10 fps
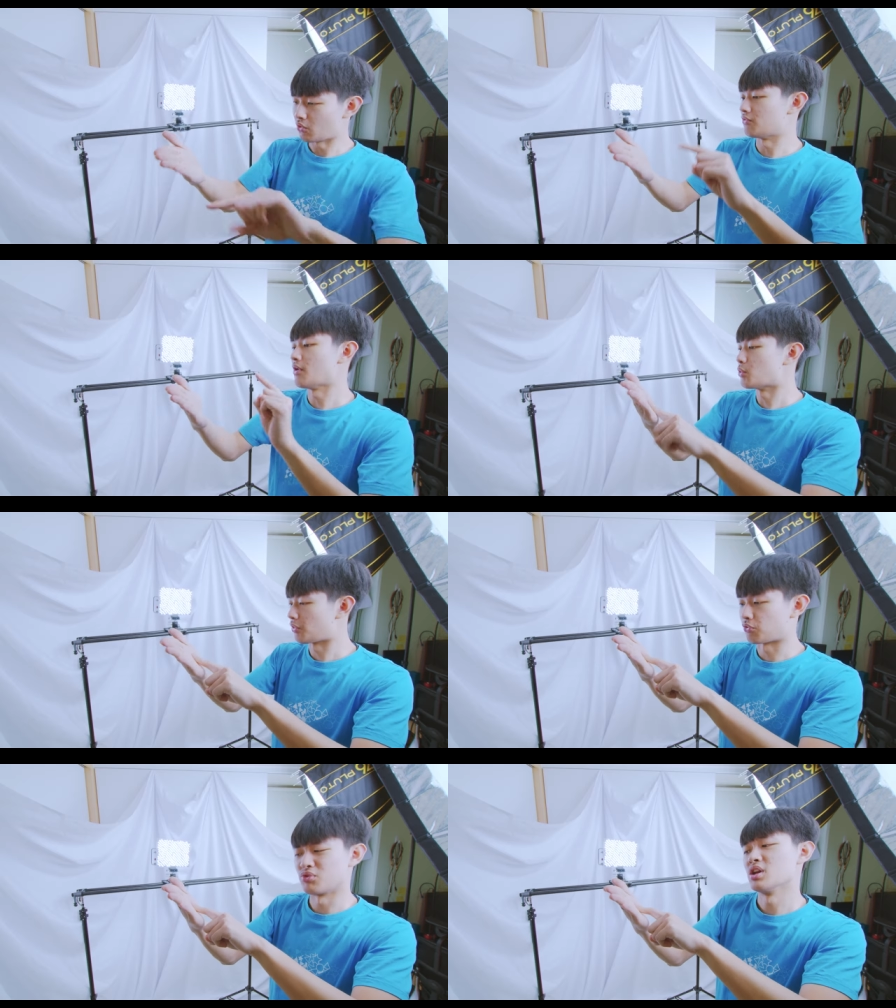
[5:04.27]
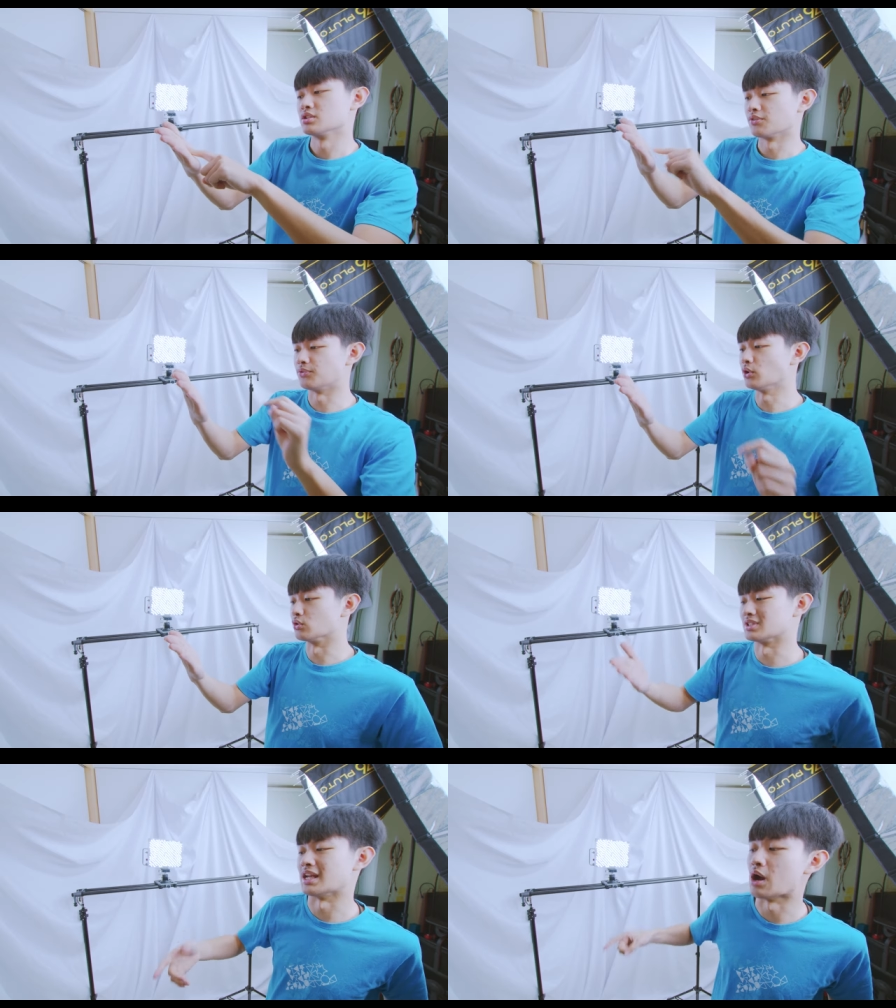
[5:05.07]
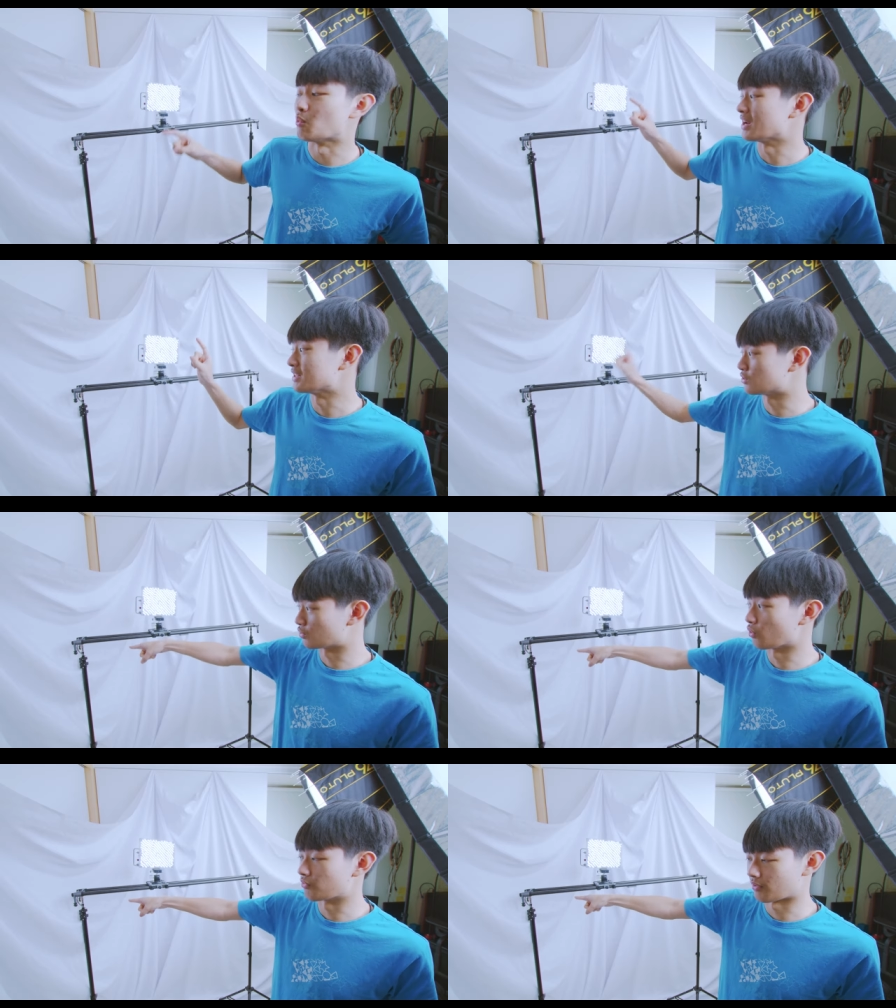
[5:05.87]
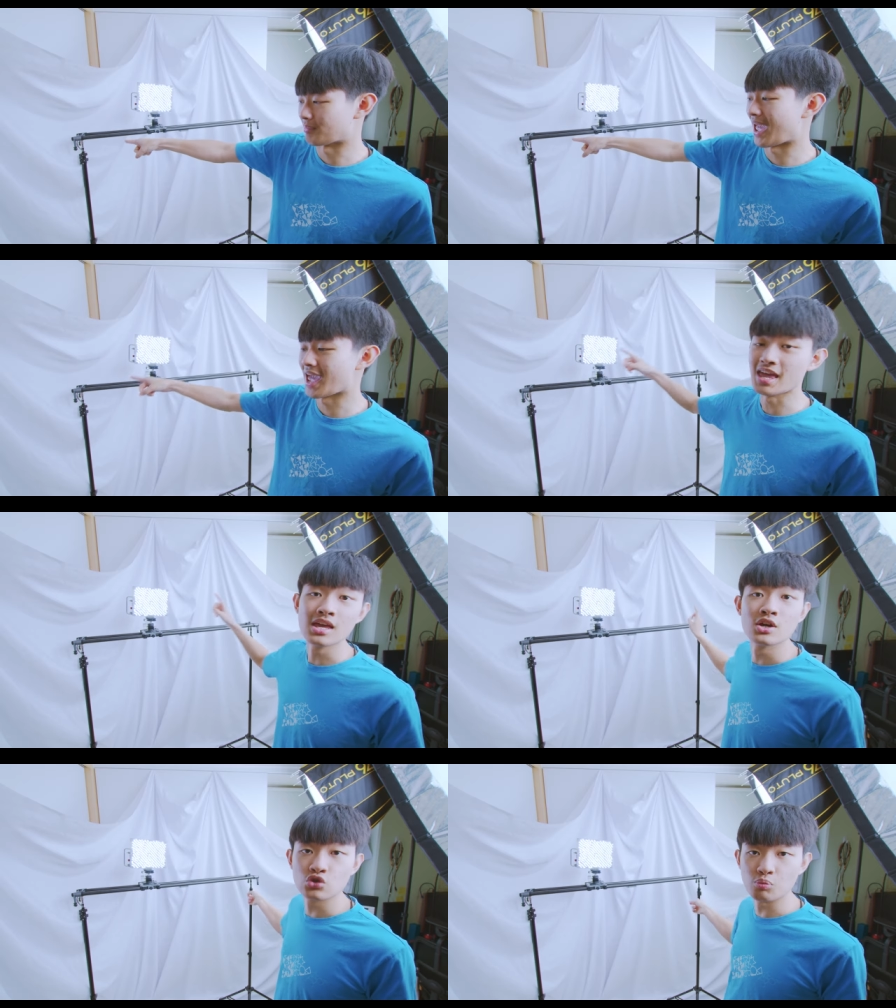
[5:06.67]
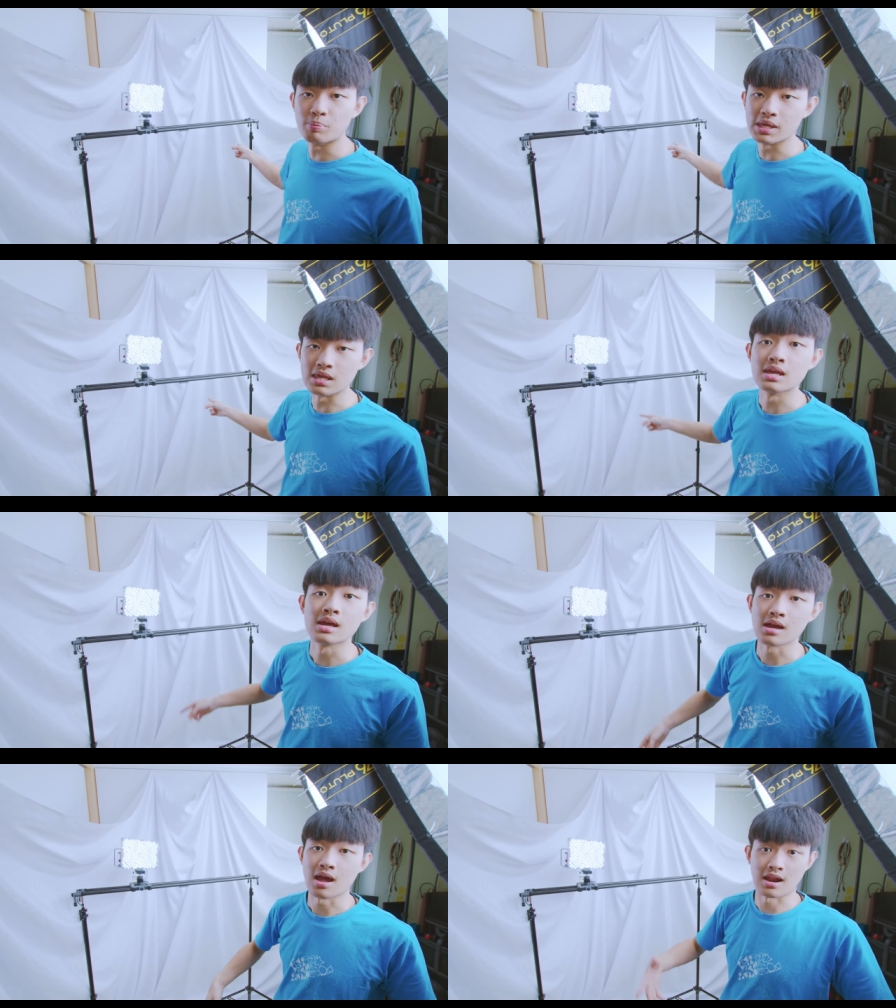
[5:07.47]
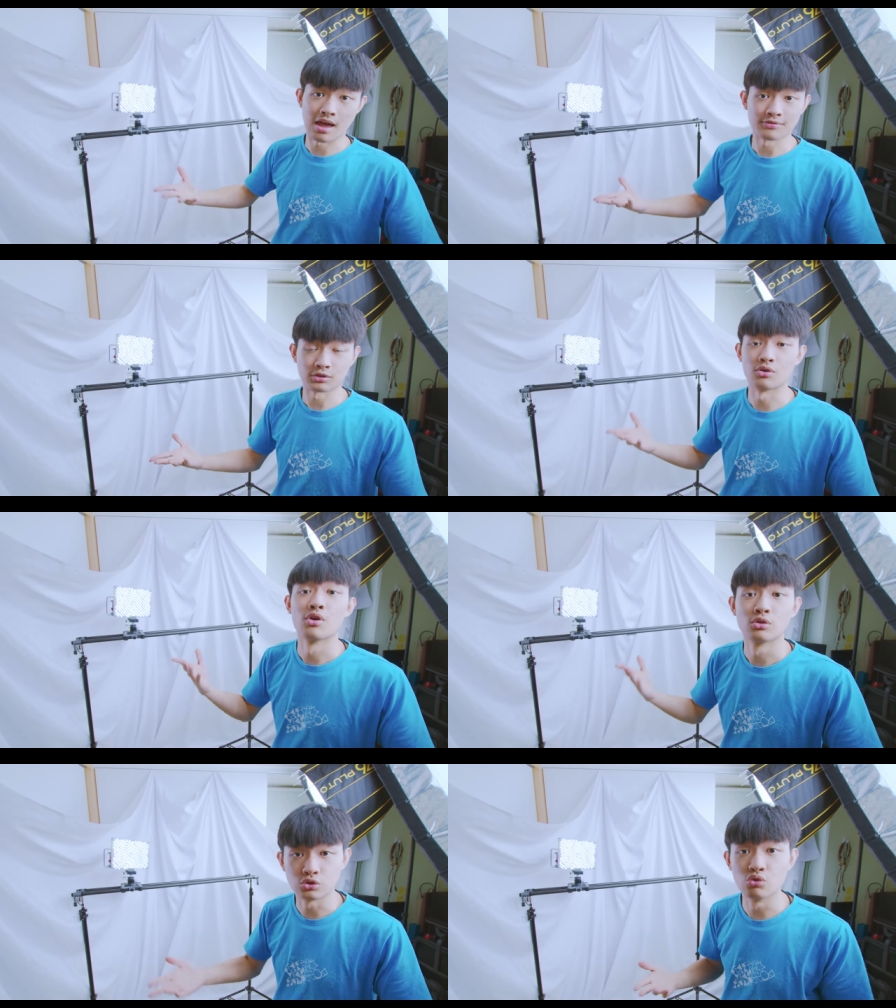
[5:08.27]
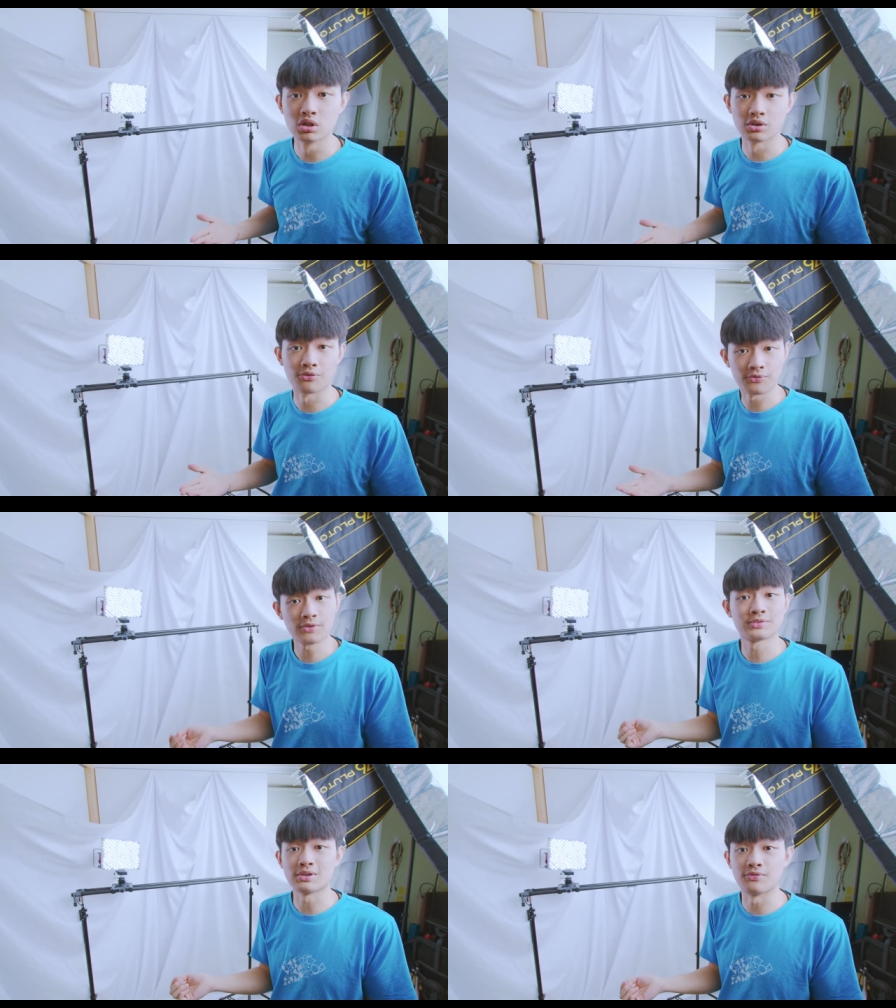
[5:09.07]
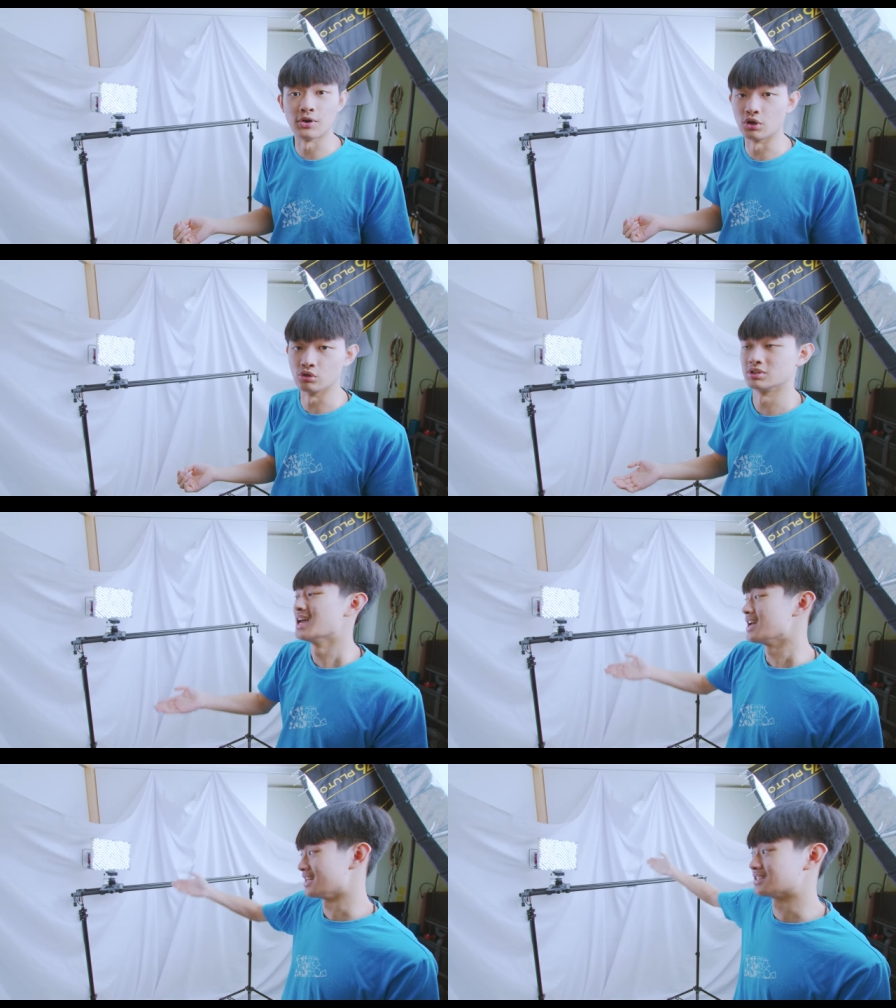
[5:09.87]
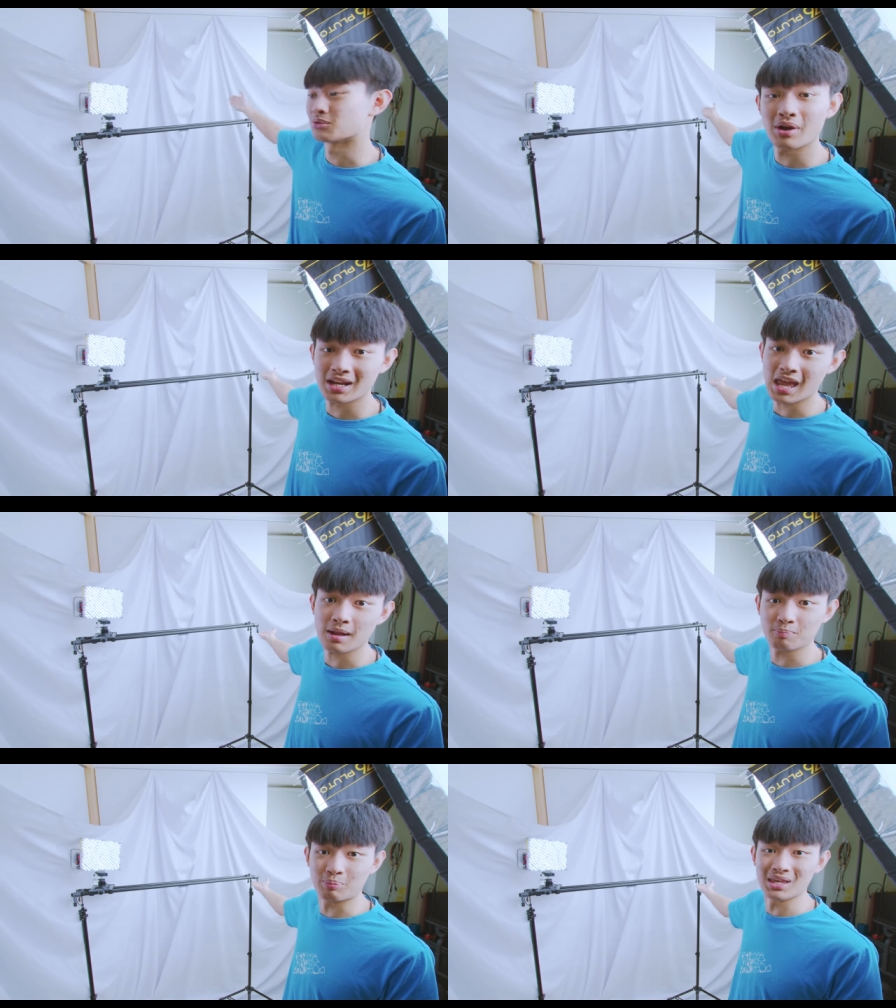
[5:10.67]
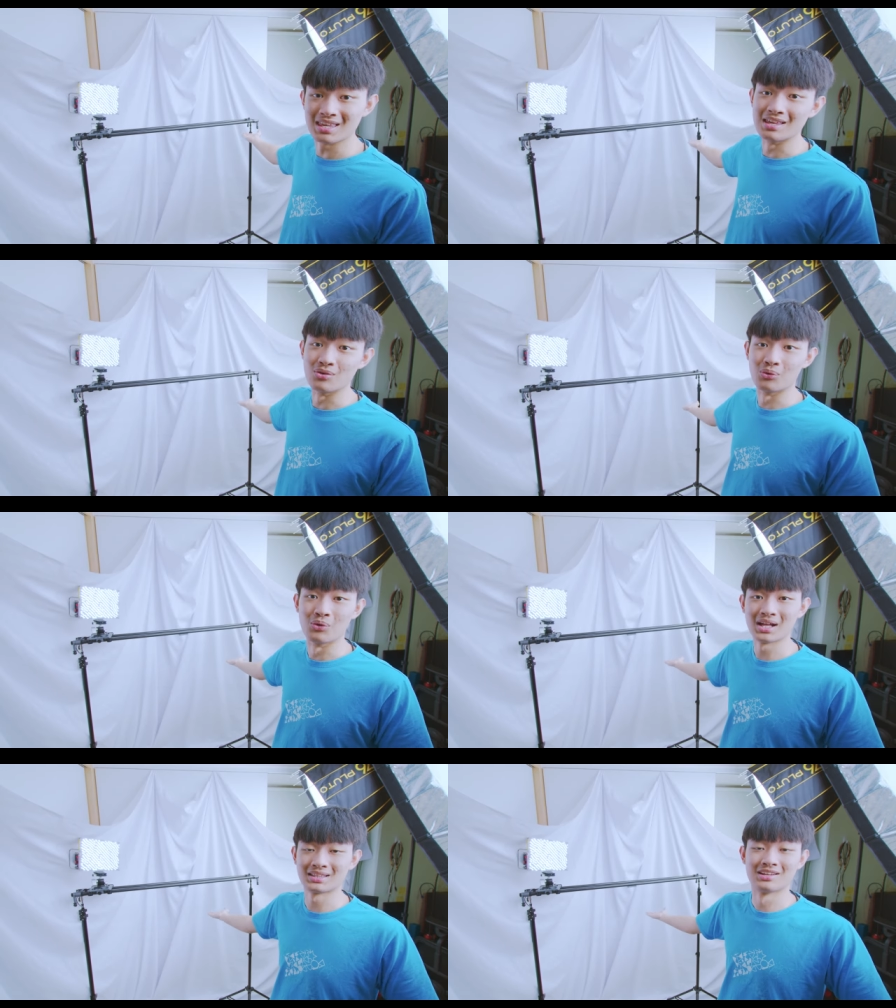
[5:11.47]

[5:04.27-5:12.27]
if I want three hundred photos and I want it to go from A to B, and after two hundred fifty photos, it's already at B. What